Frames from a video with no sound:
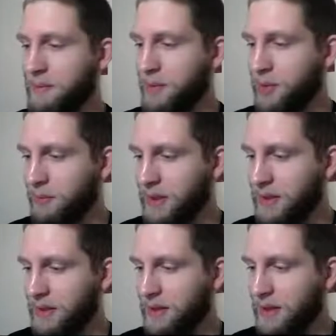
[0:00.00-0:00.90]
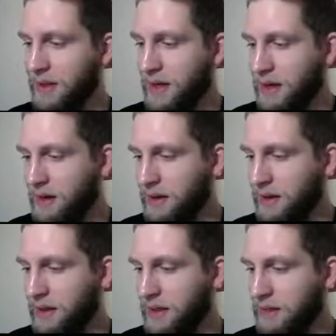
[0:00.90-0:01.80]
Pokemon.
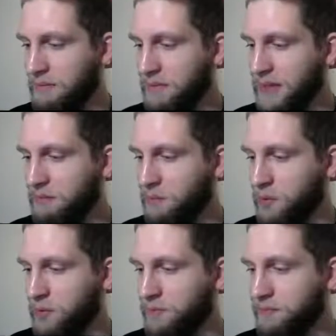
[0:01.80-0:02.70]
But then we'll...